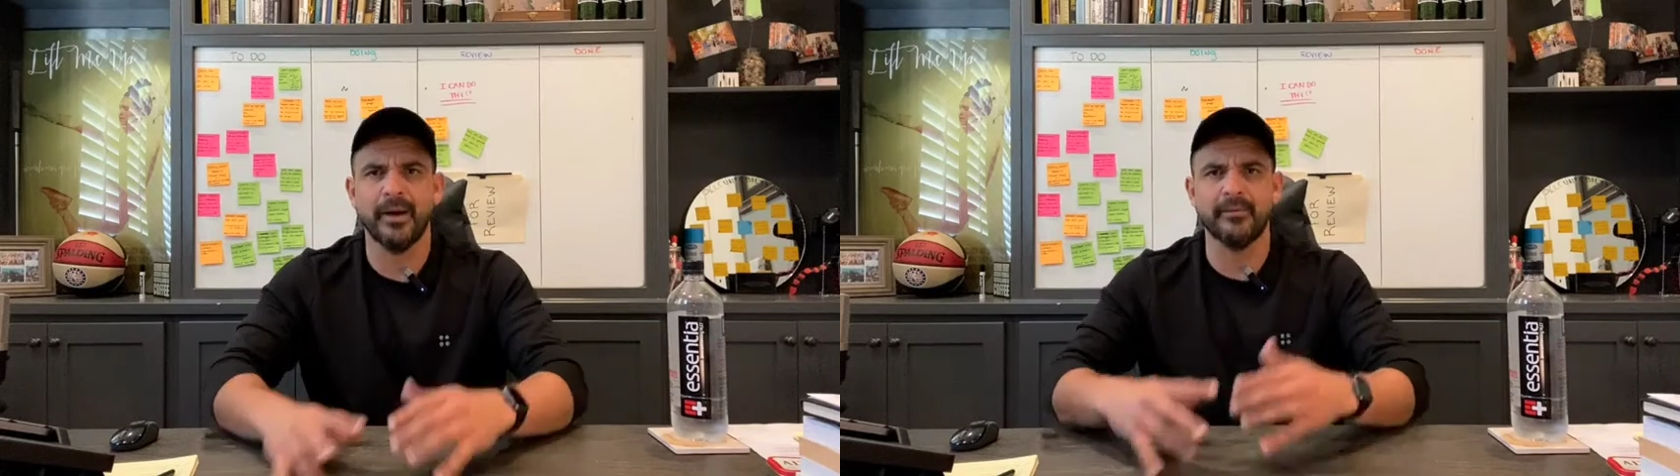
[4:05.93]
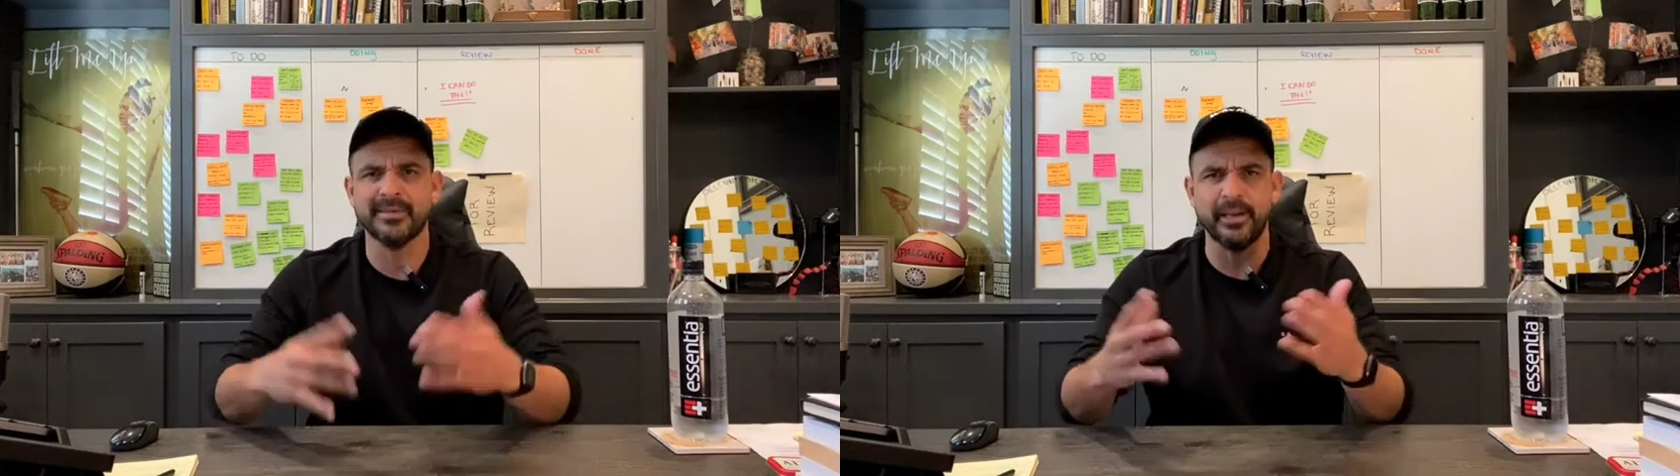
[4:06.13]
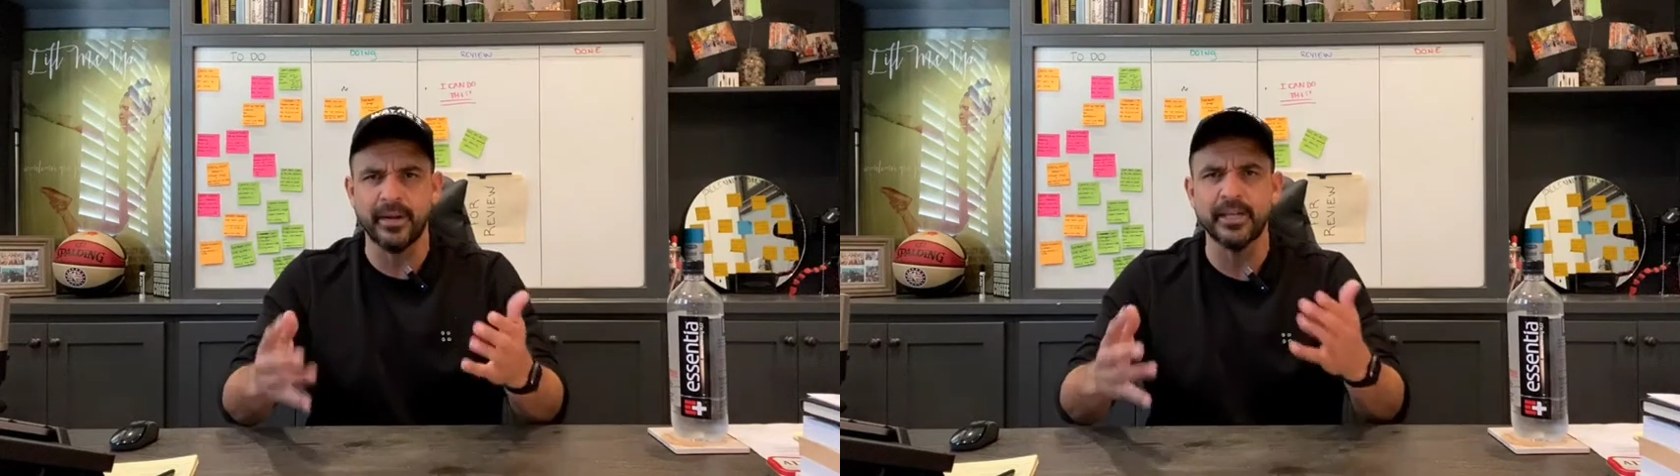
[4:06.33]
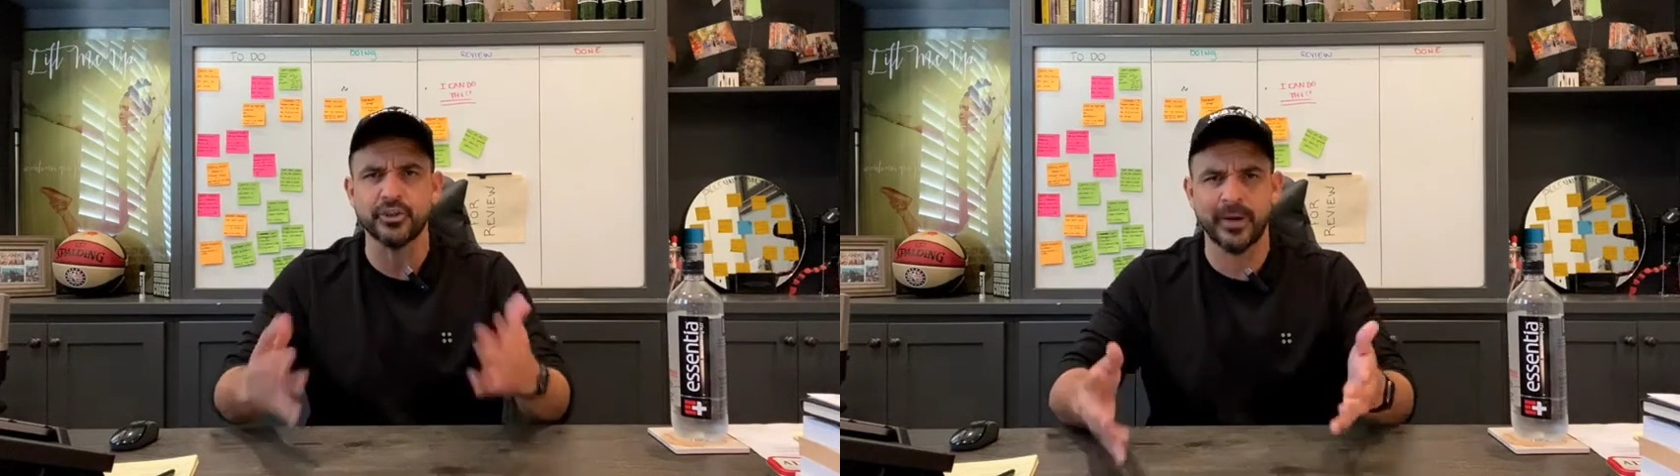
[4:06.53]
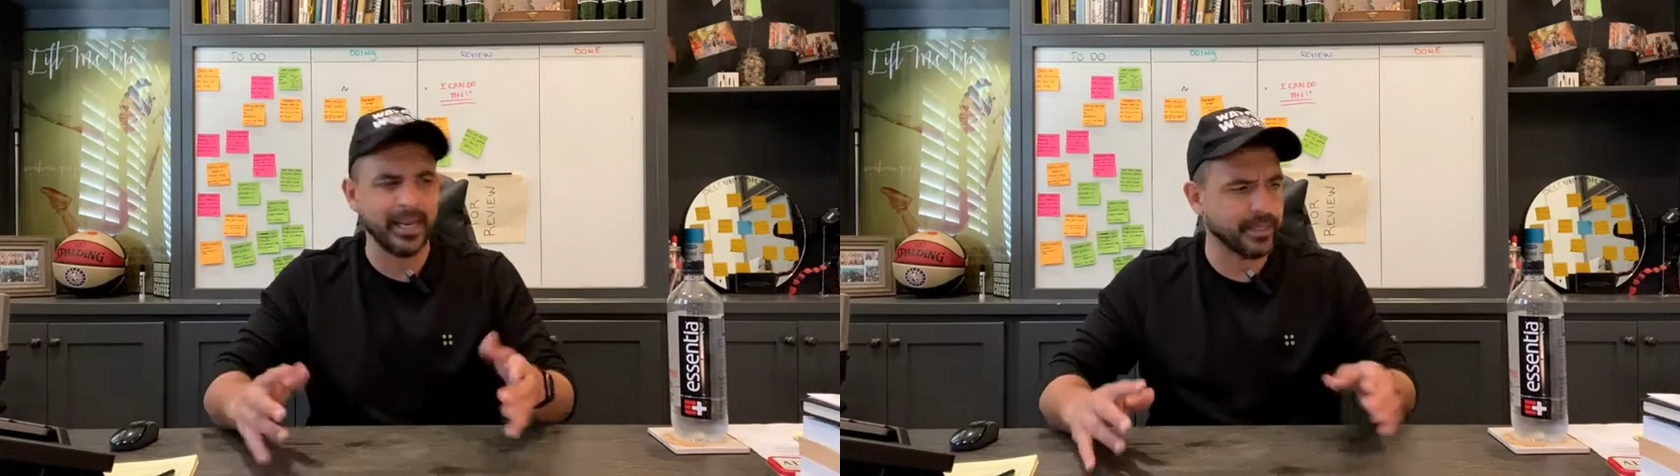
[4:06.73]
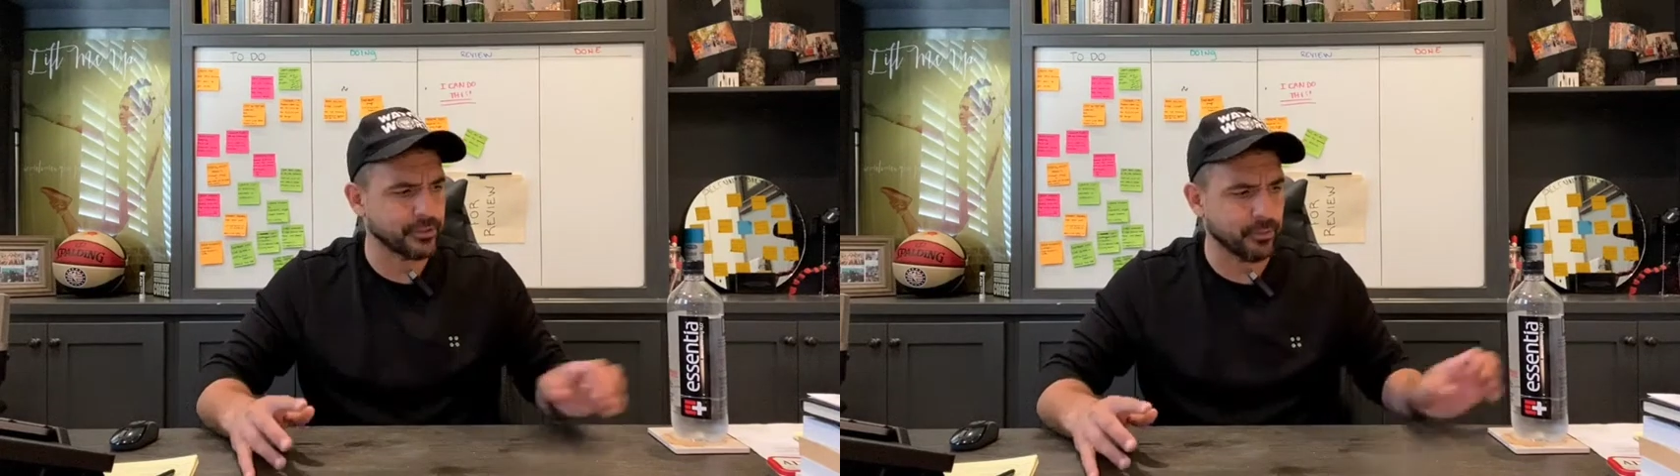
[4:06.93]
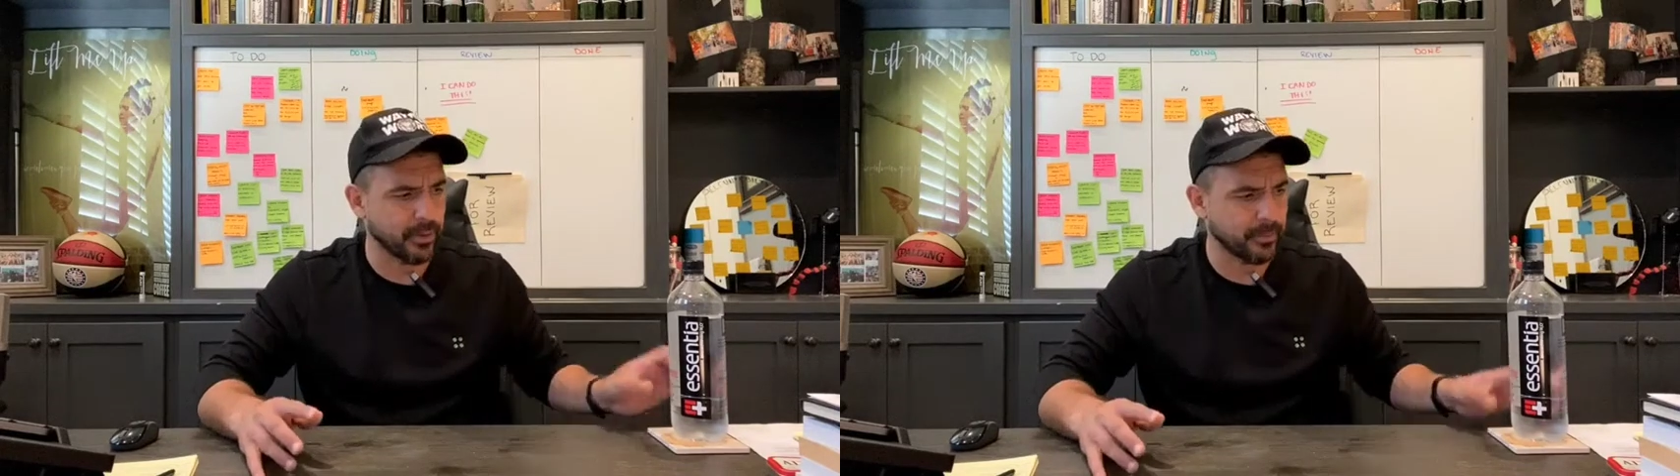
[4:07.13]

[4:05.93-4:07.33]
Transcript: obviously are not trying to screw up,